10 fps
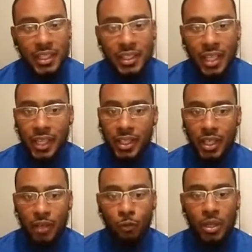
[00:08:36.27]
Like
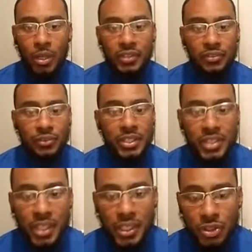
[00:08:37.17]
what
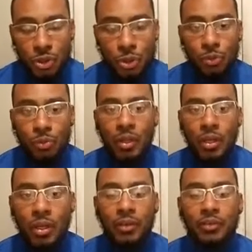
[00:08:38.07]
differentiates you
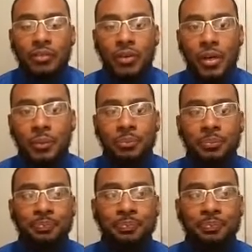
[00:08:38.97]
from,